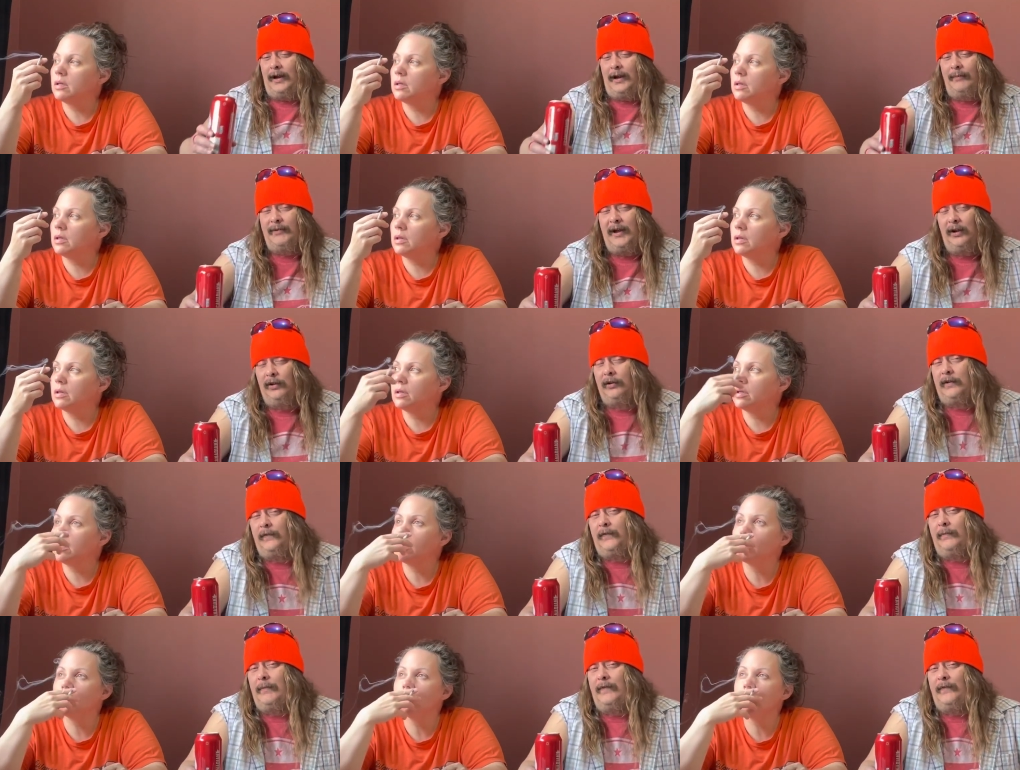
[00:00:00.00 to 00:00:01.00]
Speaker 1: come down looking
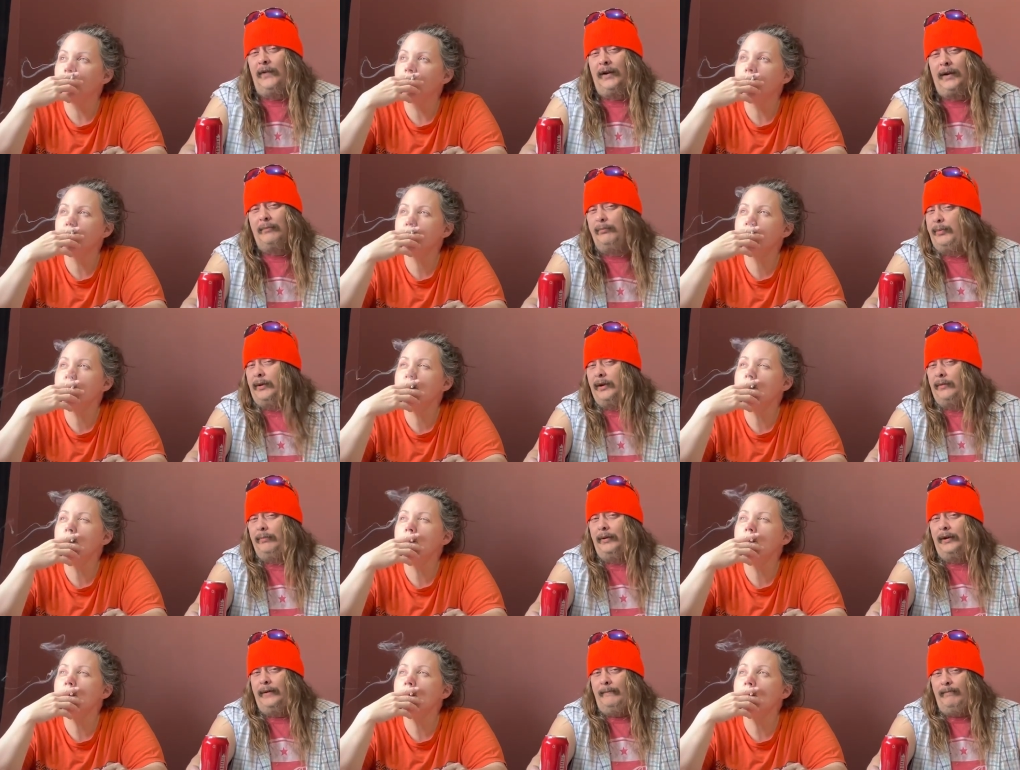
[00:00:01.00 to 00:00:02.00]
for my fucking beer,
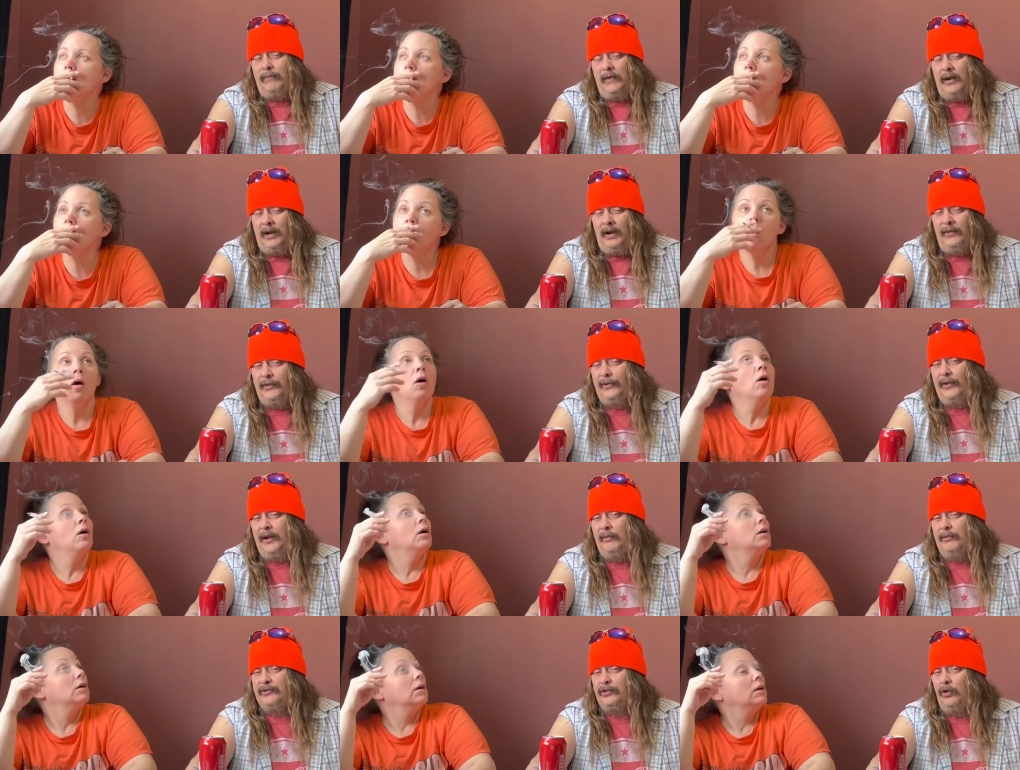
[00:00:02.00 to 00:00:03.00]
but. The
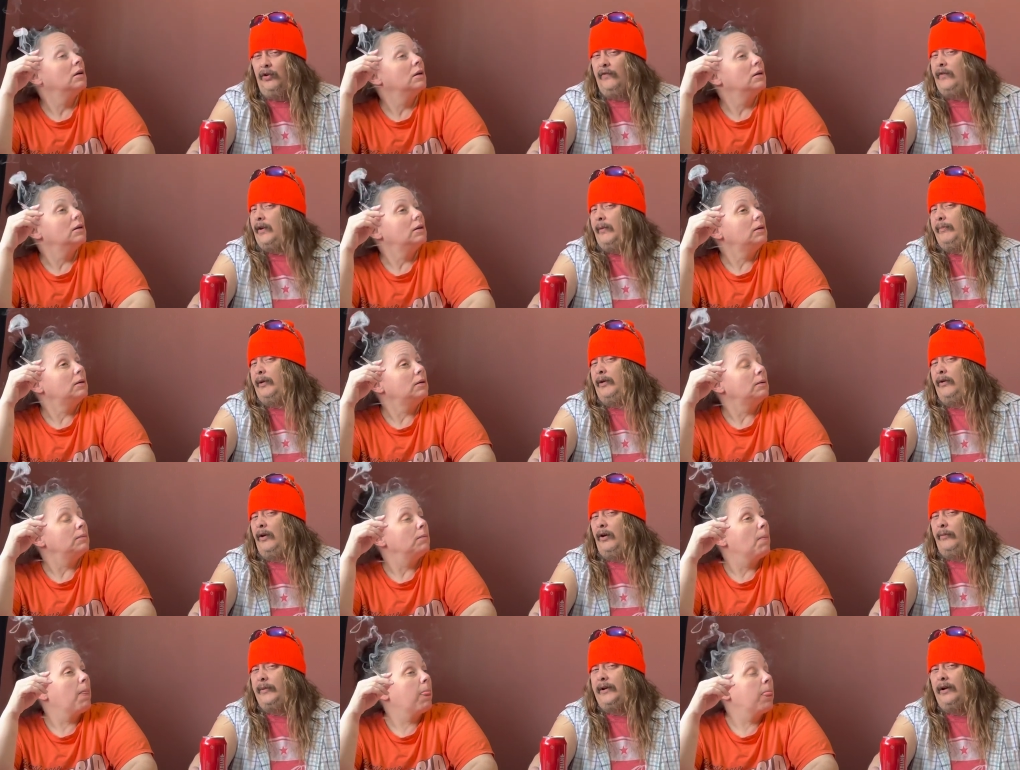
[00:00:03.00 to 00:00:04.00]
night was over and the beer would
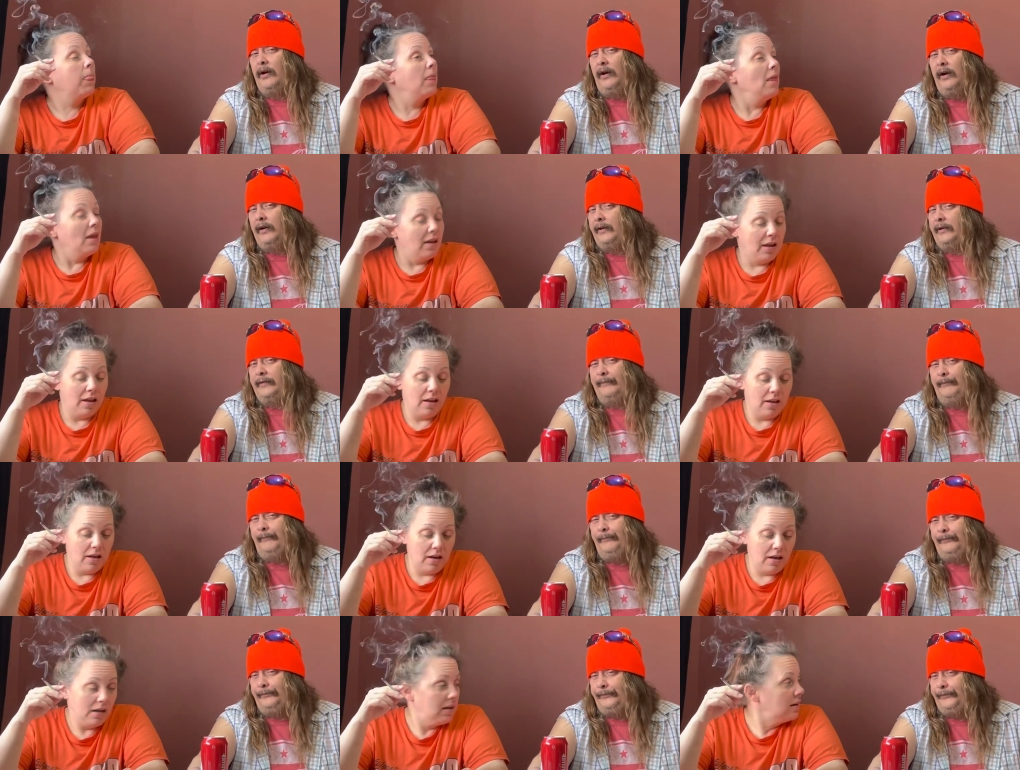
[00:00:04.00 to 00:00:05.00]
all be gone,
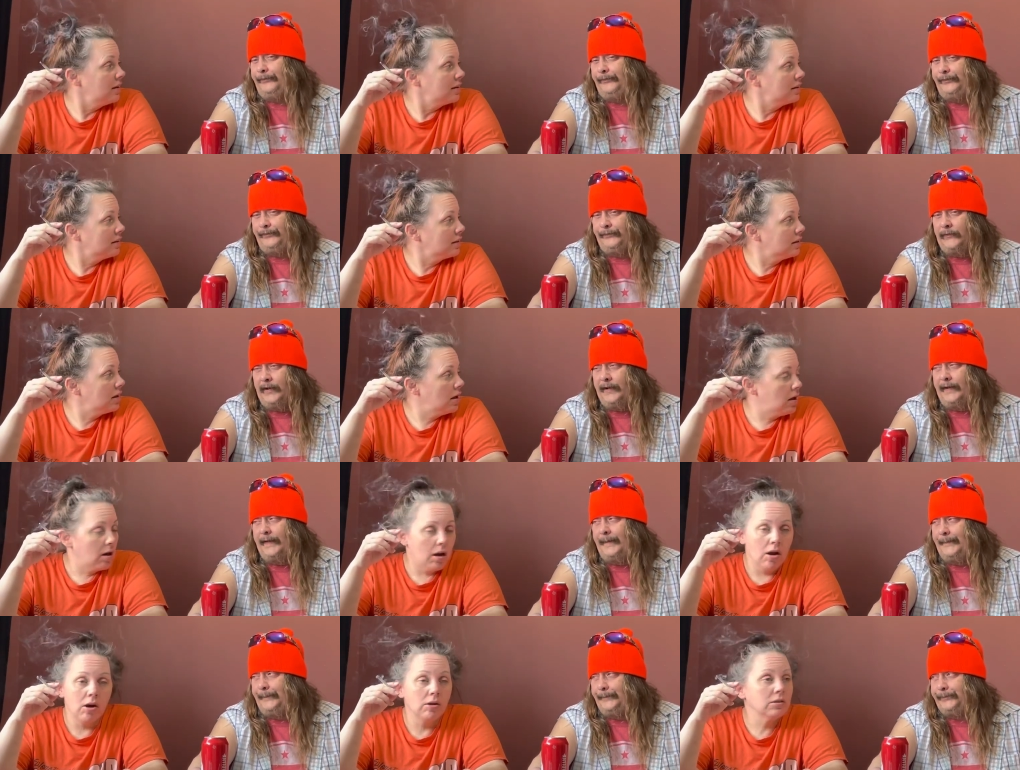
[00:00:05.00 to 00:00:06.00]
and yeah.
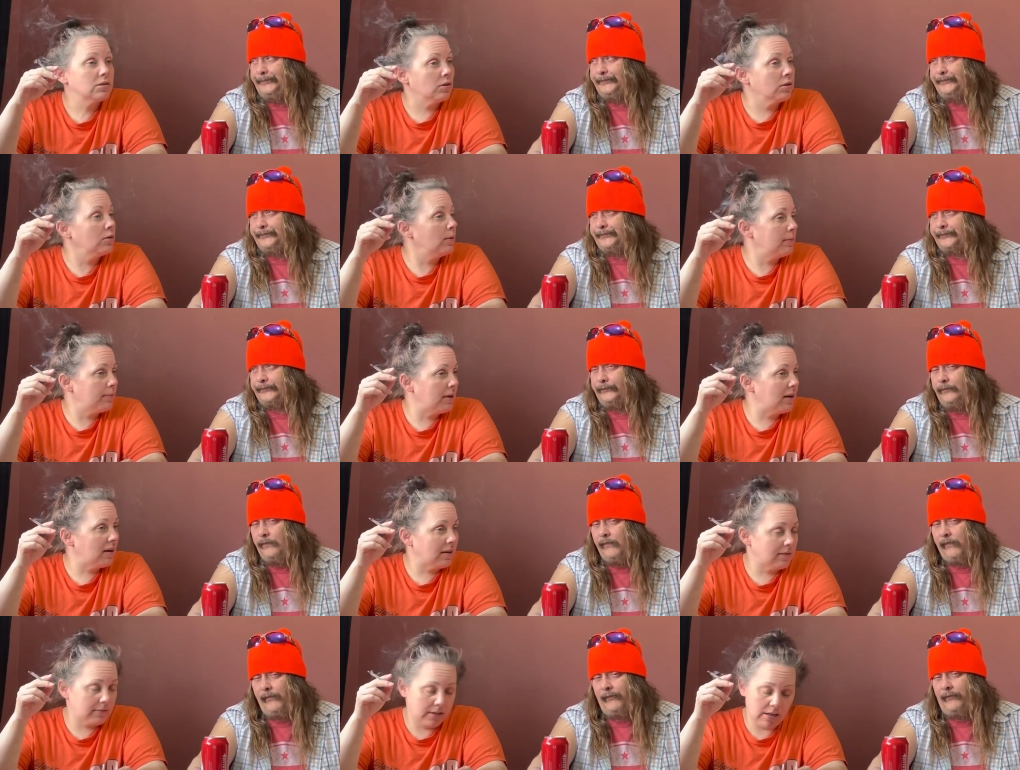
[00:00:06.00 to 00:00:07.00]
Speaker 2: So you went
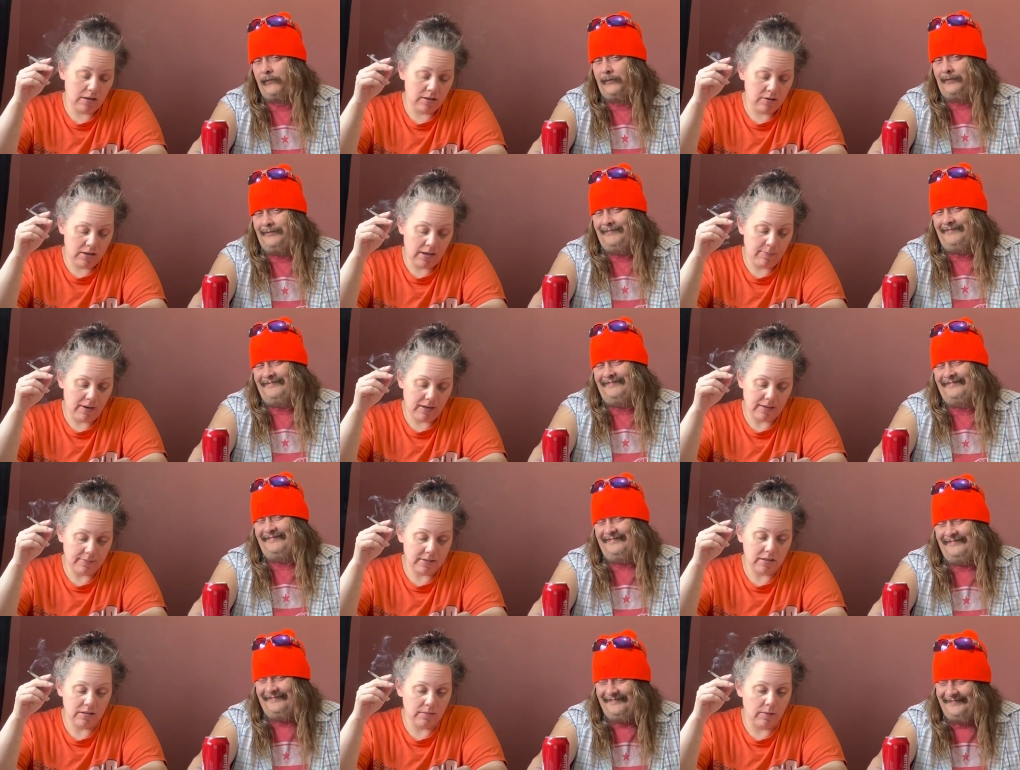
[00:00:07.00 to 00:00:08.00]
back. You came back
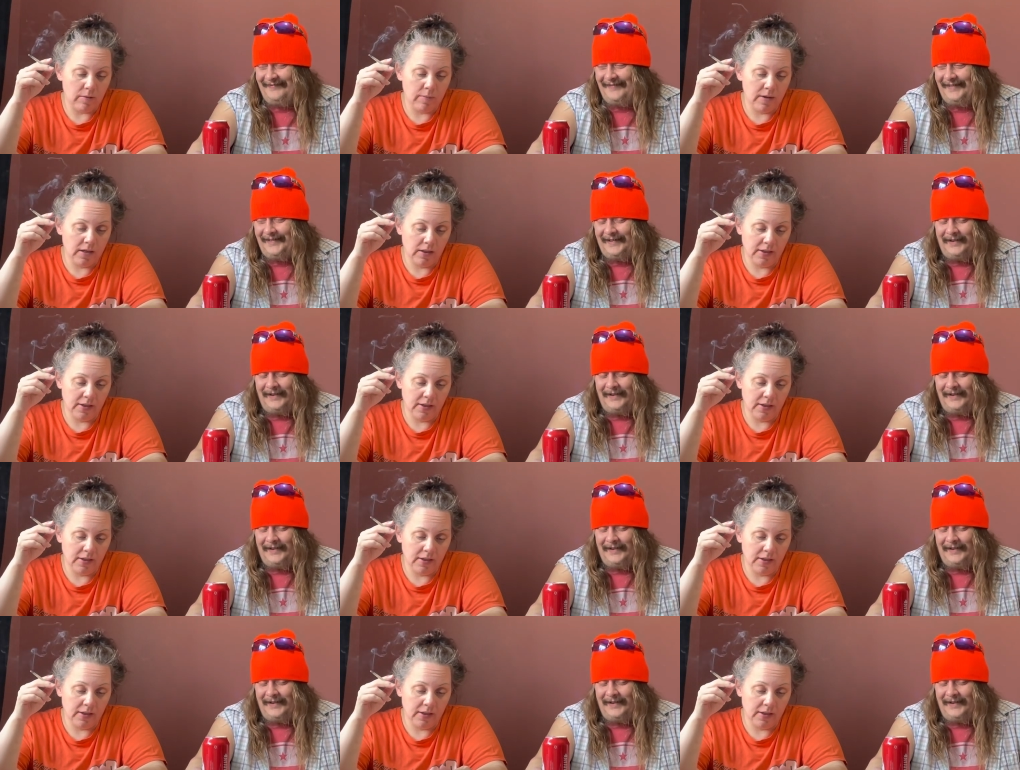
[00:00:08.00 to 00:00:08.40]
upstairs a little bit